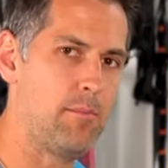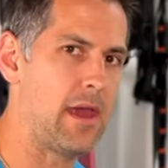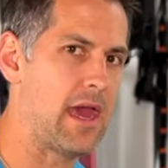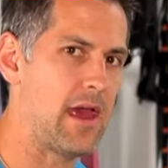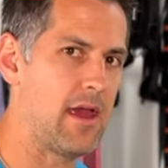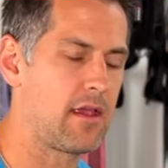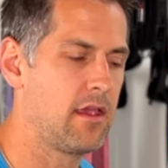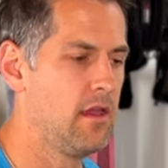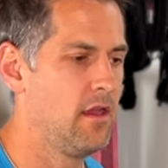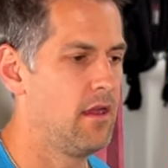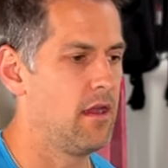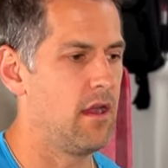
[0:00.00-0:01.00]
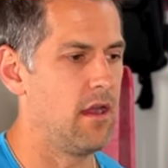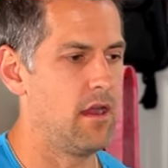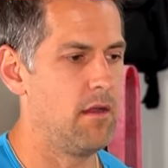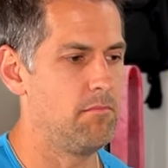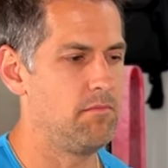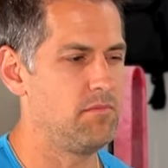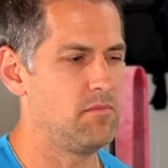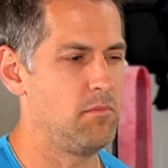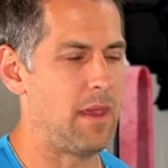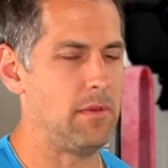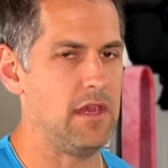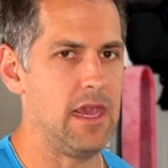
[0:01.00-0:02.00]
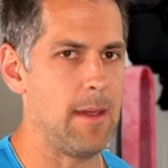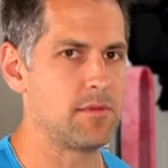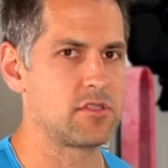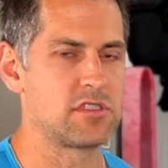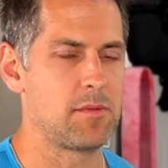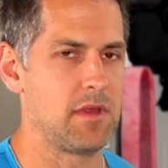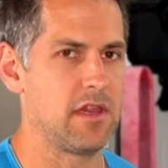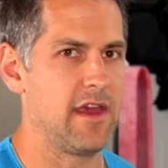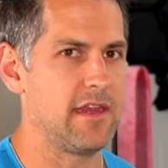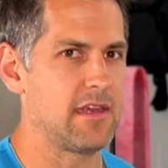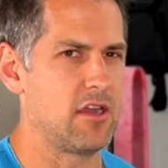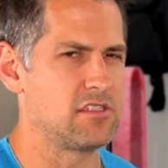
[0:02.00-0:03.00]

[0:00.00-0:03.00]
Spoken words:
back, maybe hips or something like that,